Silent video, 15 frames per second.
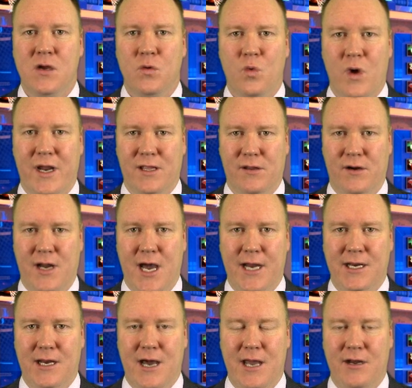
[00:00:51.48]
regular
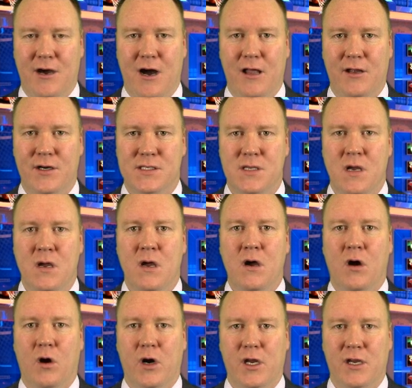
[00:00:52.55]
$99.
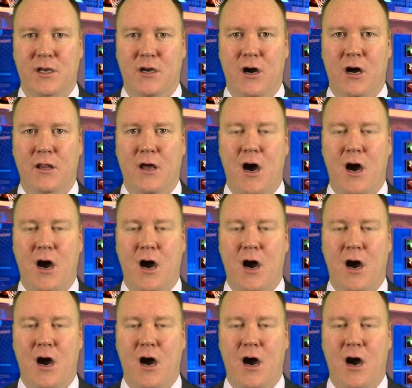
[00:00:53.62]
Or you can call